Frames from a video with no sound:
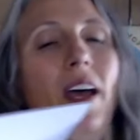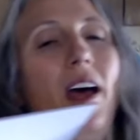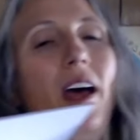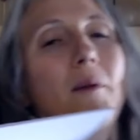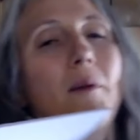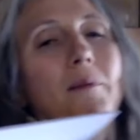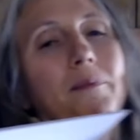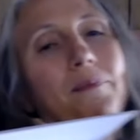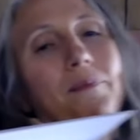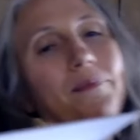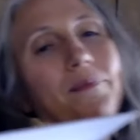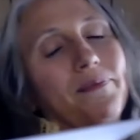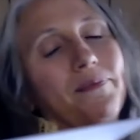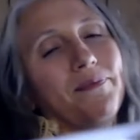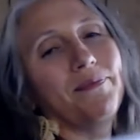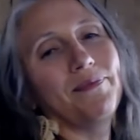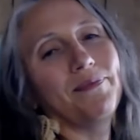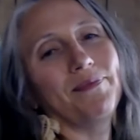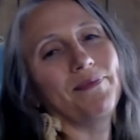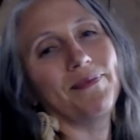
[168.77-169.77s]
um,
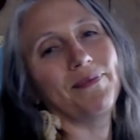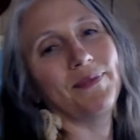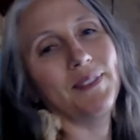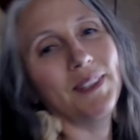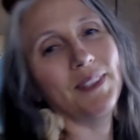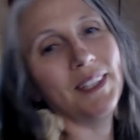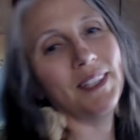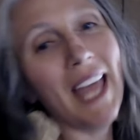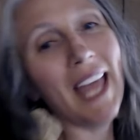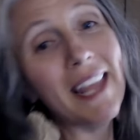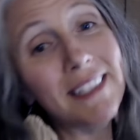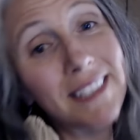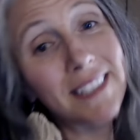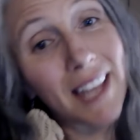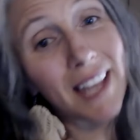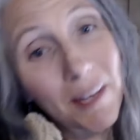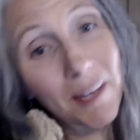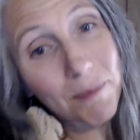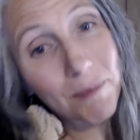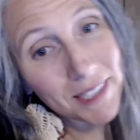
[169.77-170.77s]
the
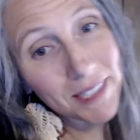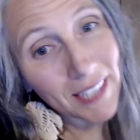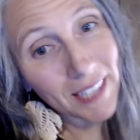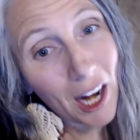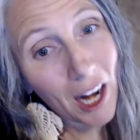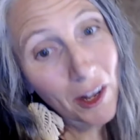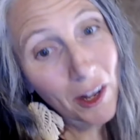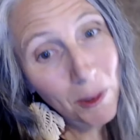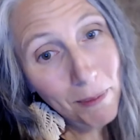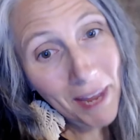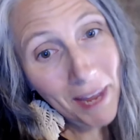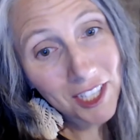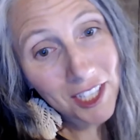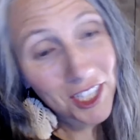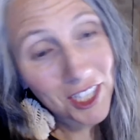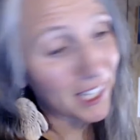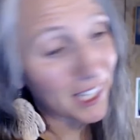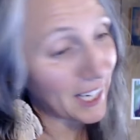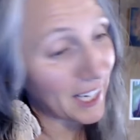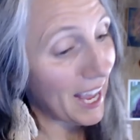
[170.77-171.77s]
enzymes are the
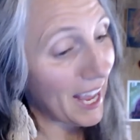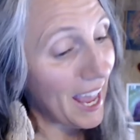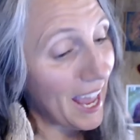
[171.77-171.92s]
magic